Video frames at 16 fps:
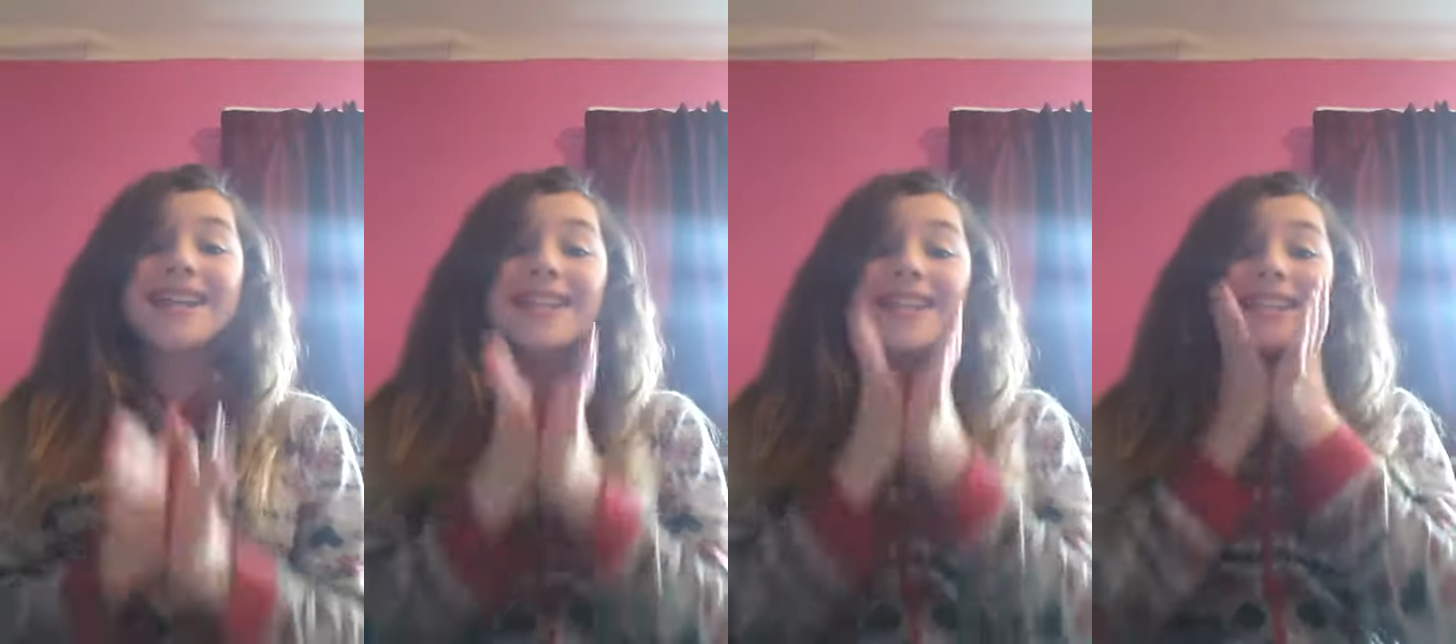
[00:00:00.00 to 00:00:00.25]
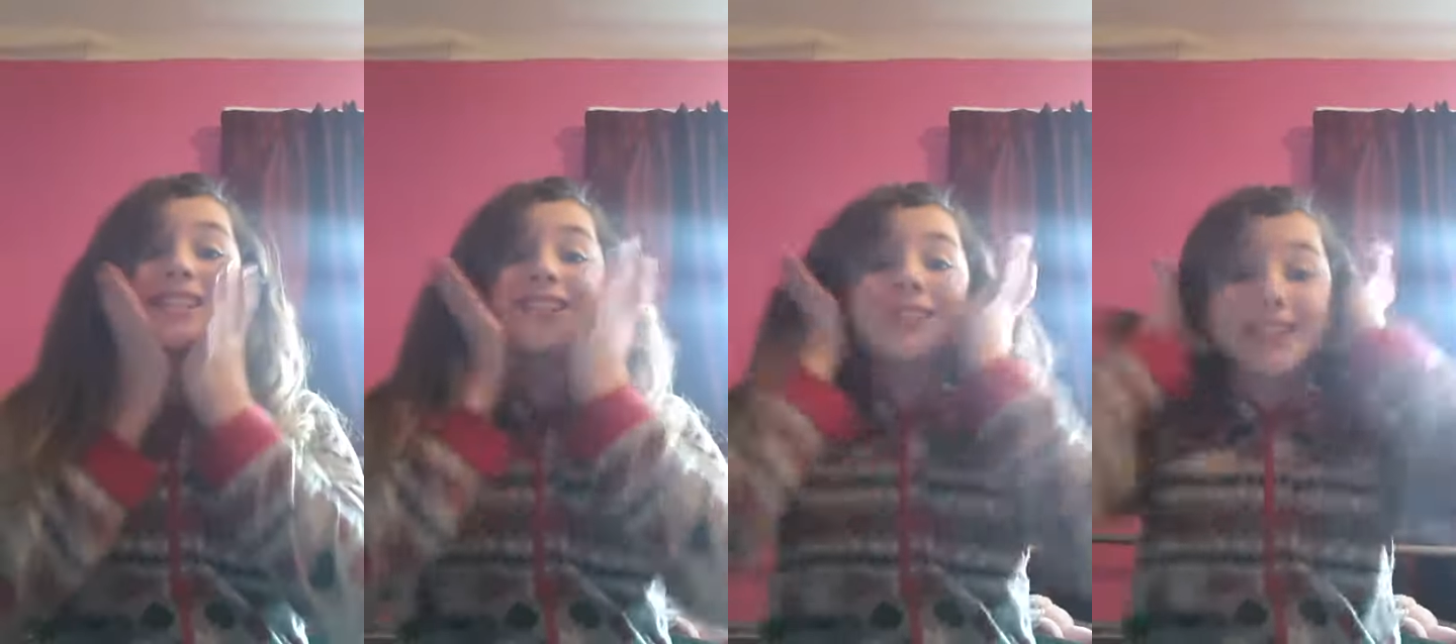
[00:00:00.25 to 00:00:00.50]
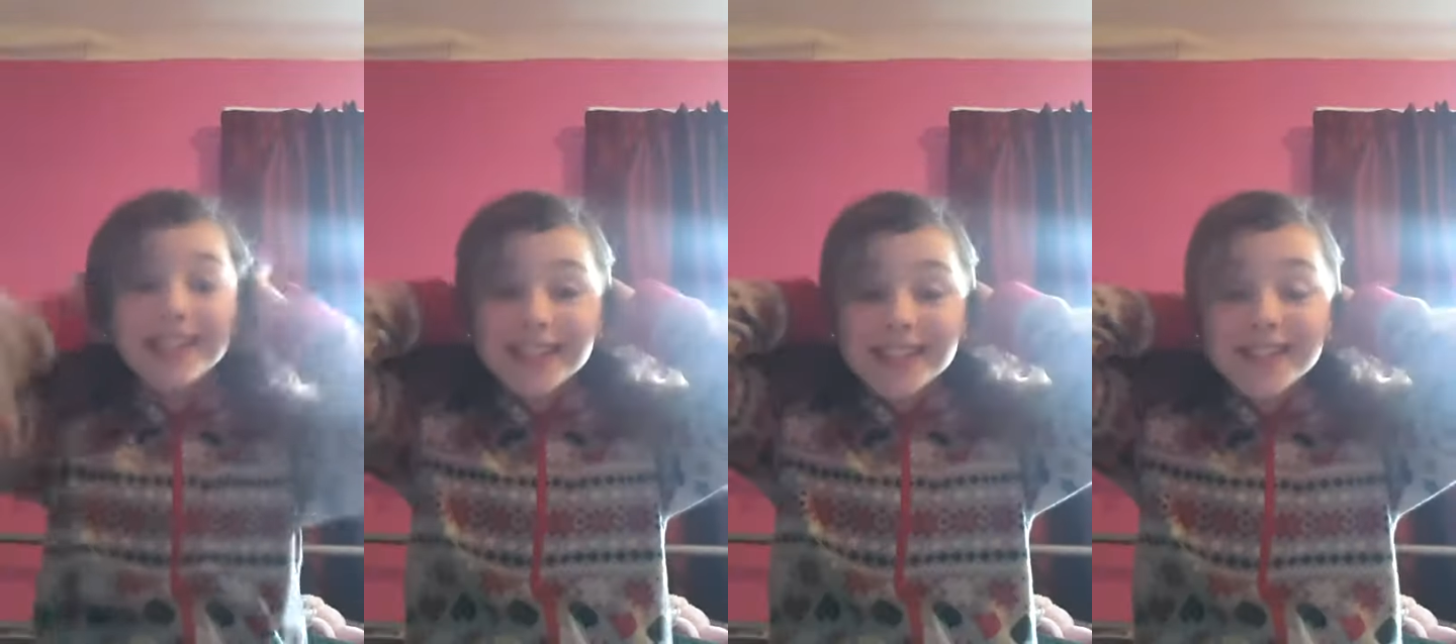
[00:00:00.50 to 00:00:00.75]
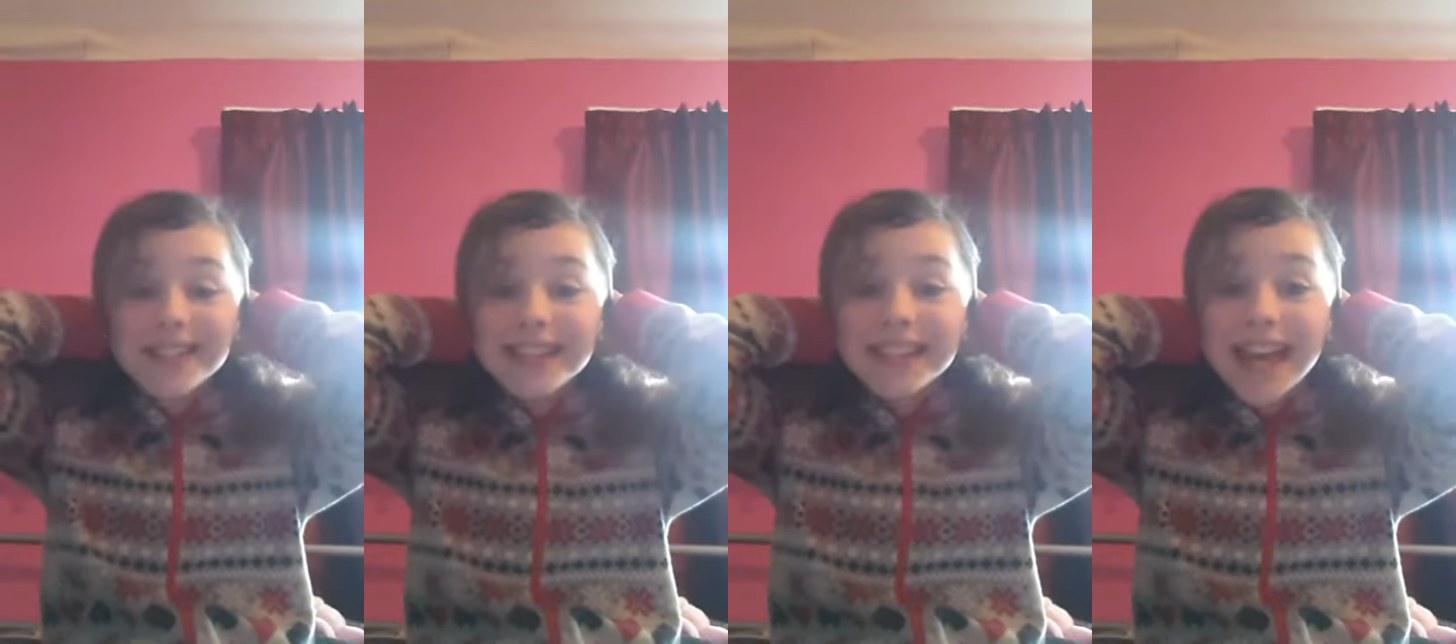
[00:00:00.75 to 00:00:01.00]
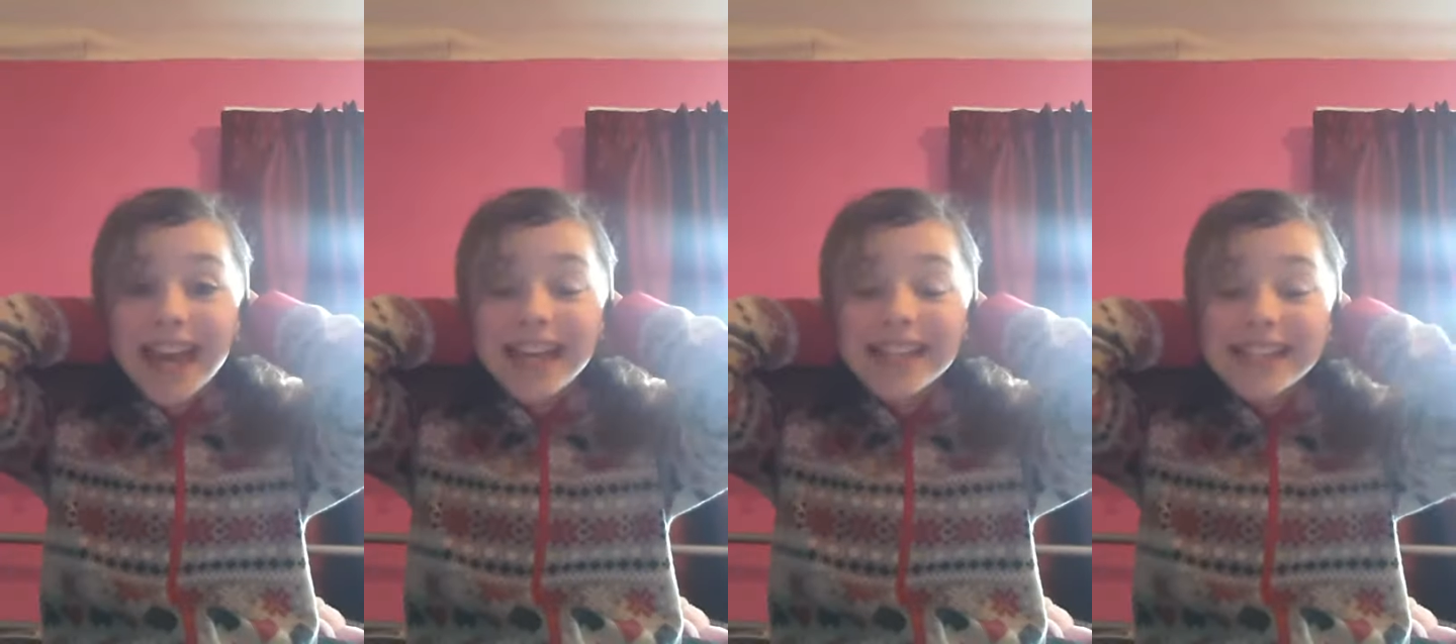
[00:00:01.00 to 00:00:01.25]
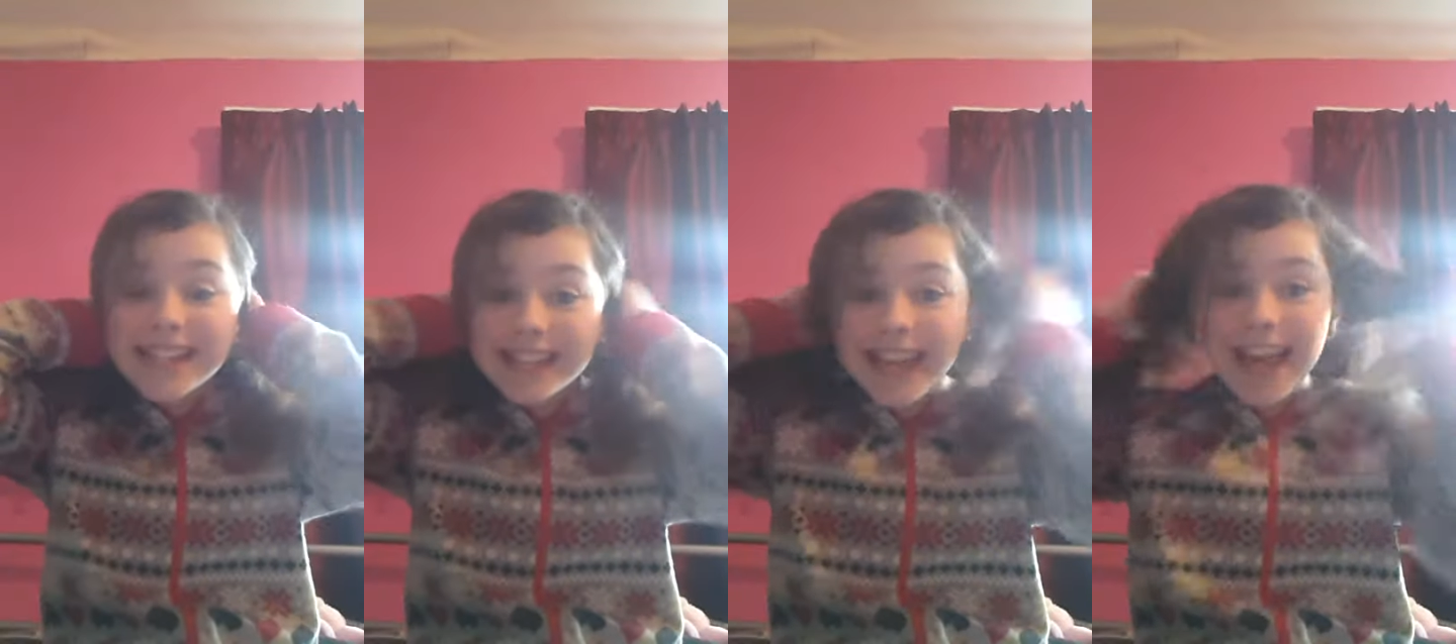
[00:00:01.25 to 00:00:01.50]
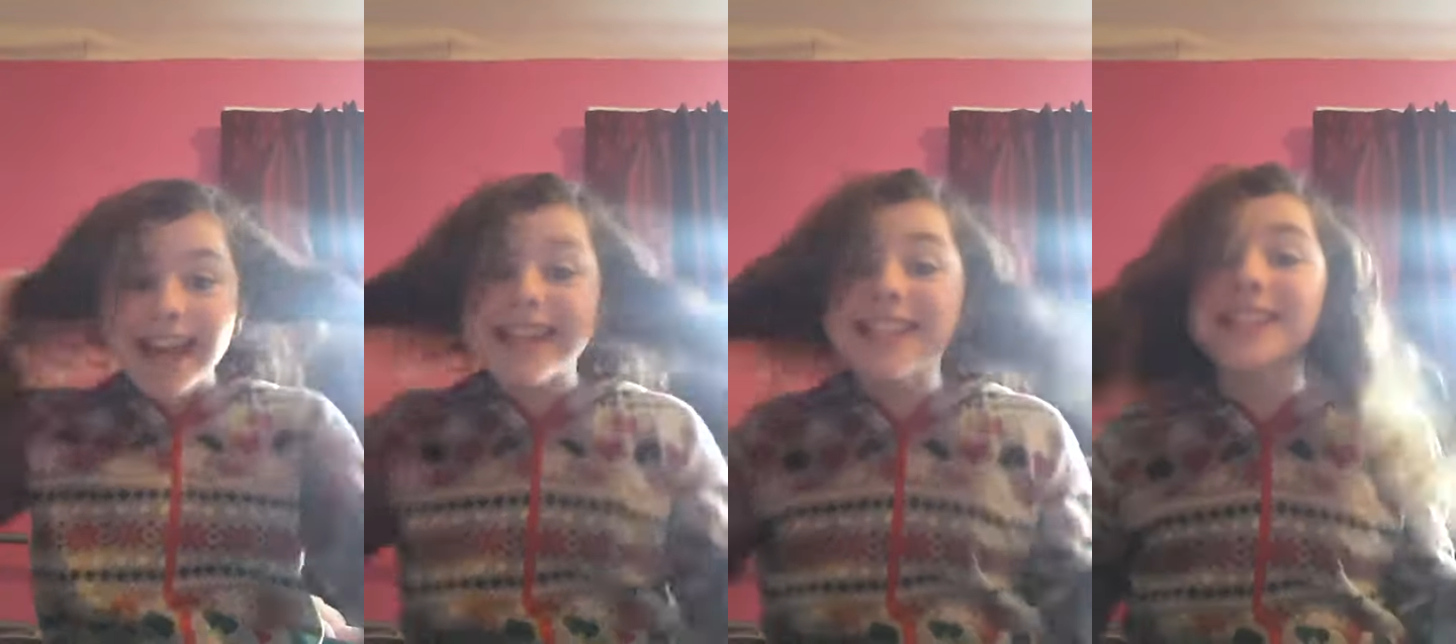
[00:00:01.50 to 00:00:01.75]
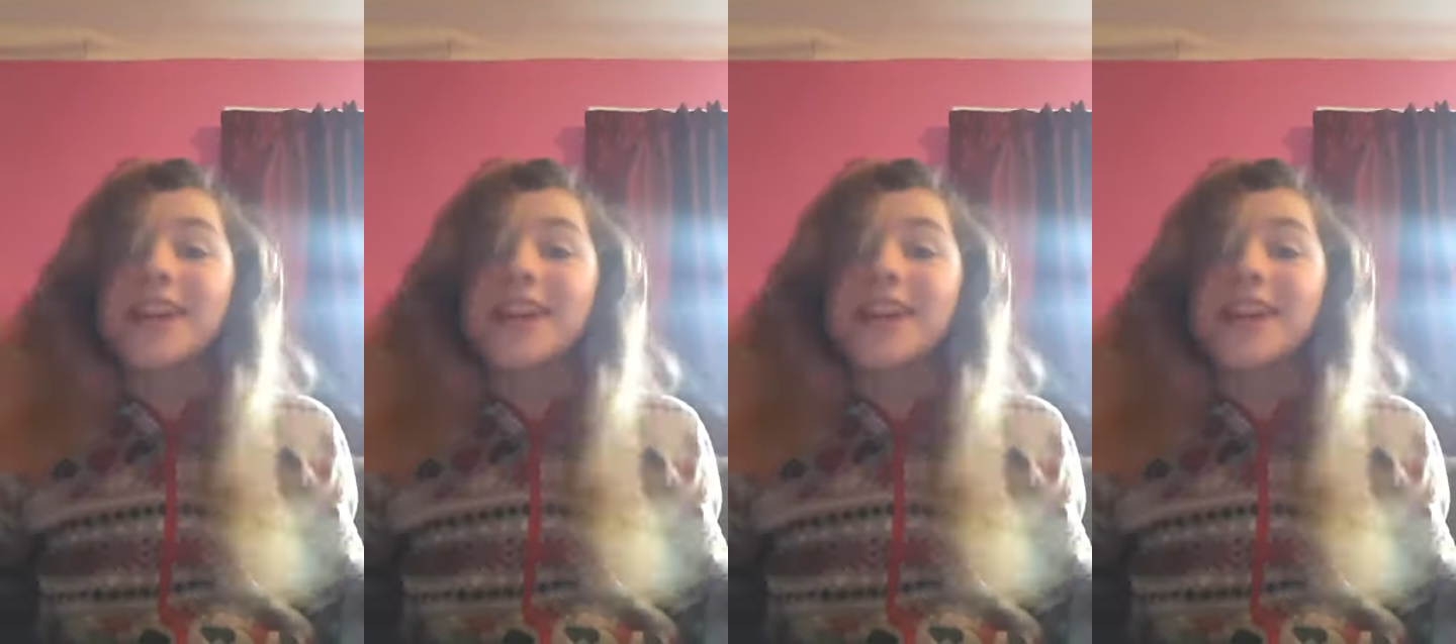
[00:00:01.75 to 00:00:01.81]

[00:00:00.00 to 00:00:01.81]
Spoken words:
guys, it's Christmas Day today,